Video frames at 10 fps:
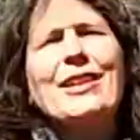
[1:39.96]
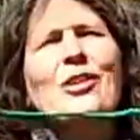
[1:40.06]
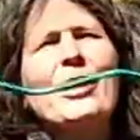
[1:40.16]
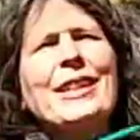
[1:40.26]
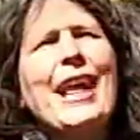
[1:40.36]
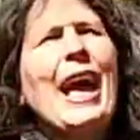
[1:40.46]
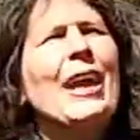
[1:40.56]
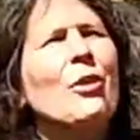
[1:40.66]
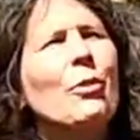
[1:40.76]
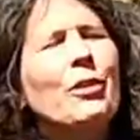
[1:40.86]
and he's got his
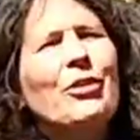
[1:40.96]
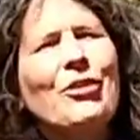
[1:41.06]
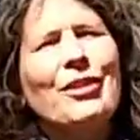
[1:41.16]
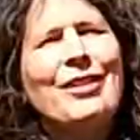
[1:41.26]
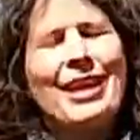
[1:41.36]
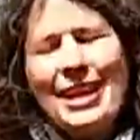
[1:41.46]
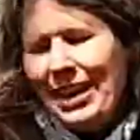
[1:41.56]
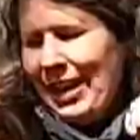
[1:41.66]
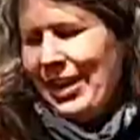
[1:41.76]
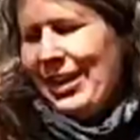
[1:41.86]
tail, which is the
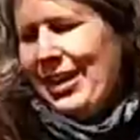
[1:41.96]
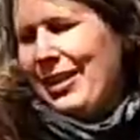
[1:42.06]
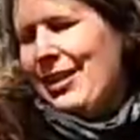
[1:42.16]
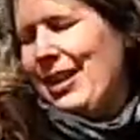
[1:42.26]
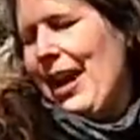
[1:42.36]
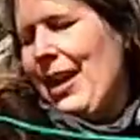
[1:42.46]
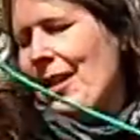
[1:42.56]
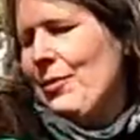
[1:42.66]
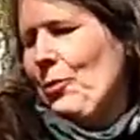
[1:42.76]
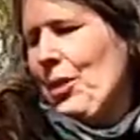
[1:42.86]
uh, the
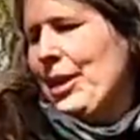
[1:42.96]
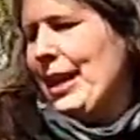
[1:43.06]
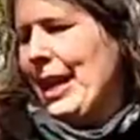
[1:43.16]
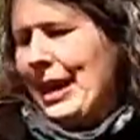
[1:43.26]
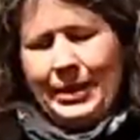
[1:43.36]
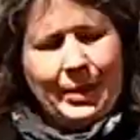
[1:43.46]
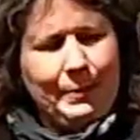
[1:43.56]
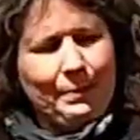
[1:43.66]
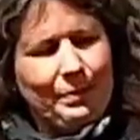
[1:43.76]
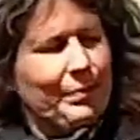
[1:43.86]
working end.
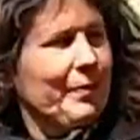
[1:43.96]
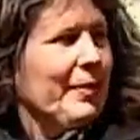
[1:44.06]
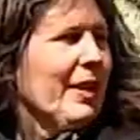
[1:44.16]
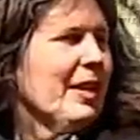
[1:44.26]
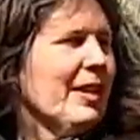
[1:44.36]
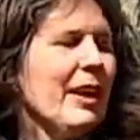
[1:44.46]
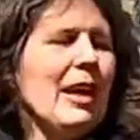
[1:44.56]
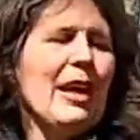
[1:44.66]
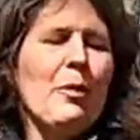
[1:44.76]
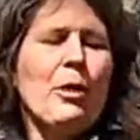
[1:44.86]

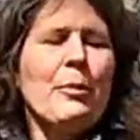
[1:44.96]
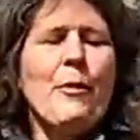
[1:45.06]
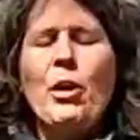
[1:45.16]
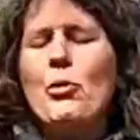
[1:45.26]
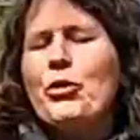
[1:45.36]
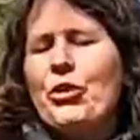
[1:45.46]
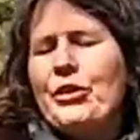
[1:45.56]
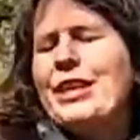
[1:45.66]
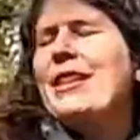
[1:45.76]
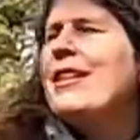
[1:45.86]
Uh, we might
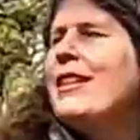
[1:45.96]
also need to